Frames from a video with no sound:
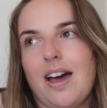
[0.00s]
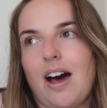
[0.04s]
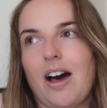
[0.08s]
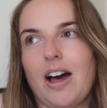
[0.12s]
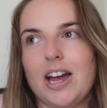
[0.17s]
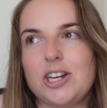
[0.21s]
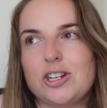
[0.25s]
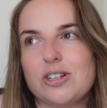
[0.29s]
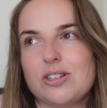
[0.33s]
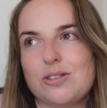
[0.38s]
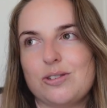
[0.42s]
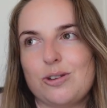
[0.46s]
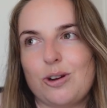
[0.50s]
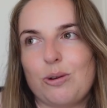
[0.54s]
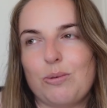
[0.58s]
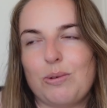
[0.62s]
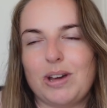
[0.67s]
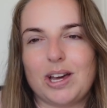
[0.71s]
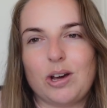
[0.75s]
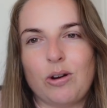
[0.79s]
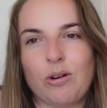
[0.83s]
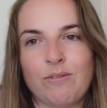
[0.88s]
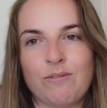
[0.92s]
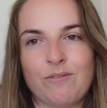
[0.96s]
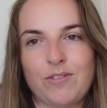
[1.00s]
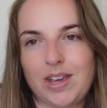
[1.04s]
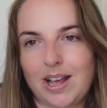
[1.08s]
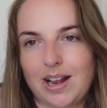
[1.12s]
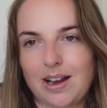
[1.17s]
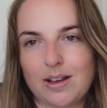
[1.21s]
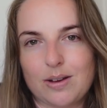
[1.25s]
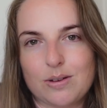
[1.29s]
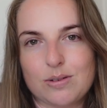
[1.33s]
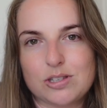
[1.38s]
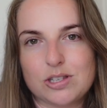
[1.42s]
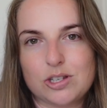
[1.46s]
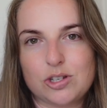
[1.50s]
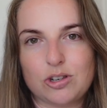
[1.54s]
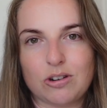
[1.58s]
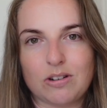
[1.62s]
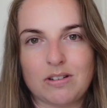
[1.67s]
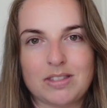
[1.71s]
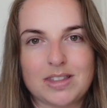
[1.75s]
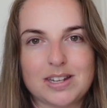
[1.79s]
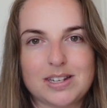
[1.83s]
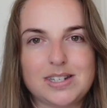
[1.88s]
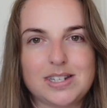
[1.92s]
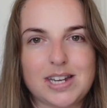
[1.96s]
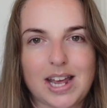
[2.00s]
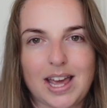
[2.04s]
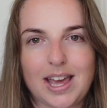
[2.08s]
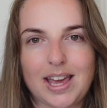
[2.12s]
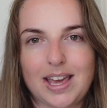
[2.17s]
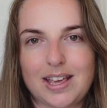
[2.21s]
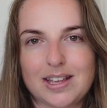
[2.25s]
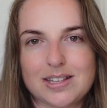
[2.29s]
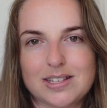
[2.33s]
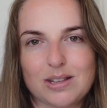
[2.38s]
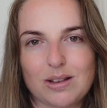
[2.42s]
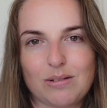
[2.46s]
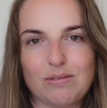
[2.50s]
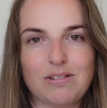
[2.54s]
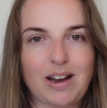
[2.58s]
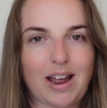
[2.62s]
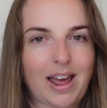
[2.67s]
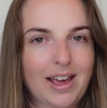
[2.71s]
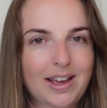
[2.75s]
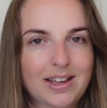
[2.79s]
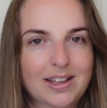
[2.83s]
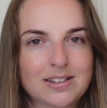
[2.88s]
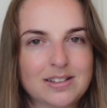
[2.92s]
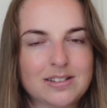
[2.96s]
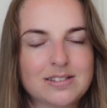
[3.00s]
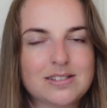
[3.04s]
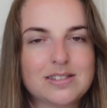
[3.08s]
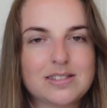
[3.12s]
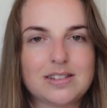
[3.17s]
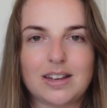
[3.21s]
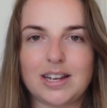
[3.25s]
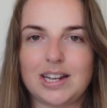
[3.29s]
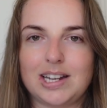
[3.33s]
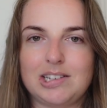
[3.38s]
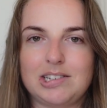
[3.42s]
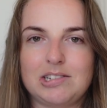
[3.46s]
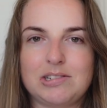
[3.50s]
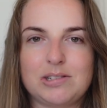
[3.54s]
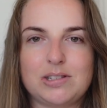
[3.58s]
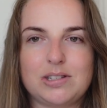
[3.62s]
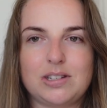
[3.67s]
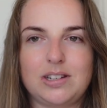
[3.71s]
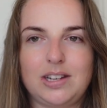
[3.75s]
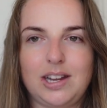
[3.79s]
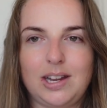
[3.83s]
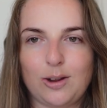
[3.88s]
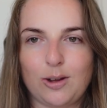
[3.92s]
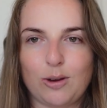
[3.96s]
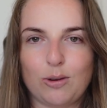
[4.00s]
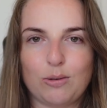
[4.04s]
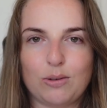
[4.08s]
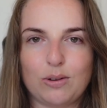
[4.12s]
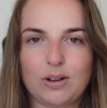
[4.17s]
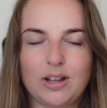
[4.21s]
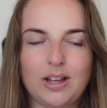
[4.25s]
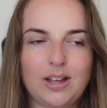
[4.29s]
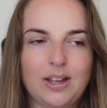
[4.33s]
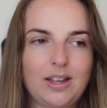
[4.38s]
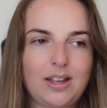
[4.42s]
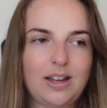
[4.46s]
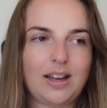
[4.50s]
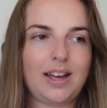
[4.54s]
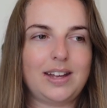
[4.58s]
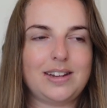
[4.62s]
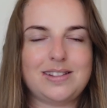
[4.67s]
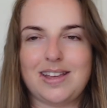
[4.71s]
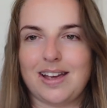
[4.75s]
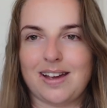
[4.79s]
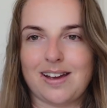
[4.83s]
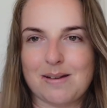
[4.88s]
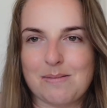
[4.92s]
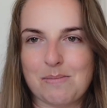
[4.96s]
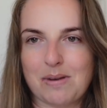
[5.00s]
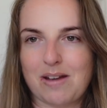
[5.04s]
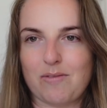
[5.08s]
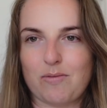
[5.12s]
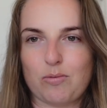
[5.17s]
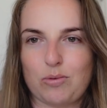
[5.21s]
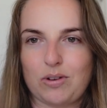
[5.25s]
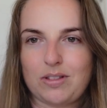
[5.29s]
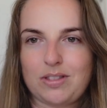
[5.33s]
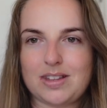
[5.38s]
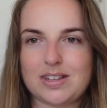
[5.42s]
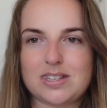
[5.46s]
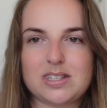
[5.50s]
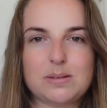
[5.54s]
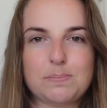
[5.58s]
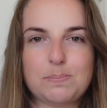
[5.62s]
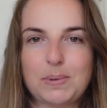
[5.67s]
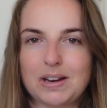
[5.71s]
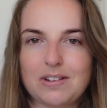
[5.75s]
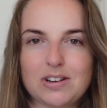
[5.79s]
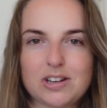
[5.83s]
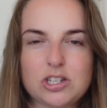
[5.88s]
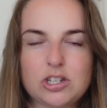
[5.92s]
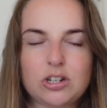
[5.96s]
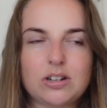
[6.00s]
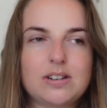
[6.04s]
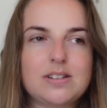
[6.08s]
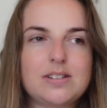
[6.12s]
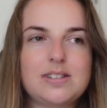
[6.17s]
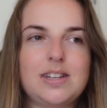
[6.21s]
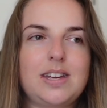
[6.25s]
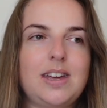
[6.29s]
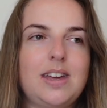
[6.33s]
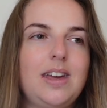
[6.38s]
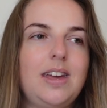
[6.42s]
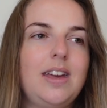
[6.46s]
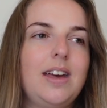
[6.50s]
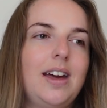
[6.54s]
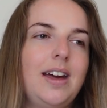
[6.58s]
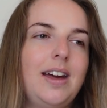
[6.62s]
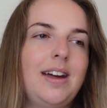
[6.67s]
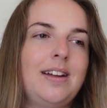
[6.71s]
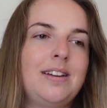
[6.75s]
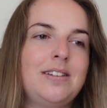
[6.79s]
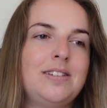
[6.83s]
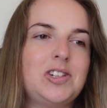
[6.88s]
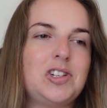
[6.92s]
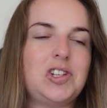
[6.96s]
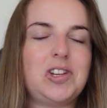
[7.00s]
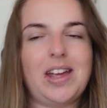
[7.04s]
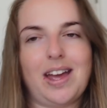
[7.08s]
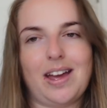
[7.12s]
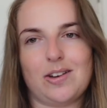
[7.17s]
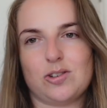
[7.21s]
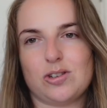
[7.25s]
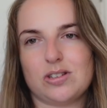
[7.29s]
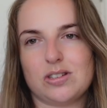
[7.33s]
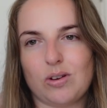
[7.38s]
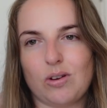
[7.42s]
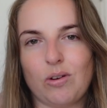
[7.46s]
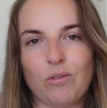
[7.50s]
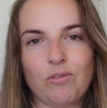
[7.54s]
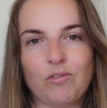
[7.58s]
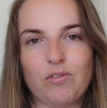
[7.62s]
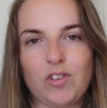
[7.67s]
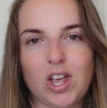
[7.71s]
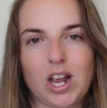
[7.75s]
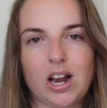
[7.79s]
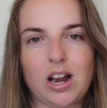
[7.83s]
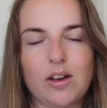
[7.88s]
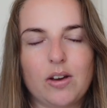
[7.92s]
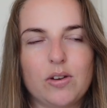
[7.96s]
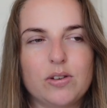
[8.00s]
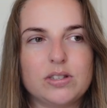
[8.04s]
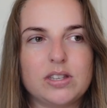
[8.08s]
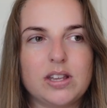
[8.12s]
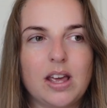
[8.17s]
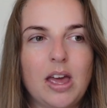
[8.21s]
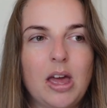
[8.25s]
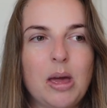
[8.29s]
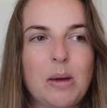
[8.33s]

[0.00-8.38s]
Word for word: I just stuck with comfy clothes during the day, so leggings and, you know, I think I might have worn this Spirit jersey and yeah, just comfy clothes.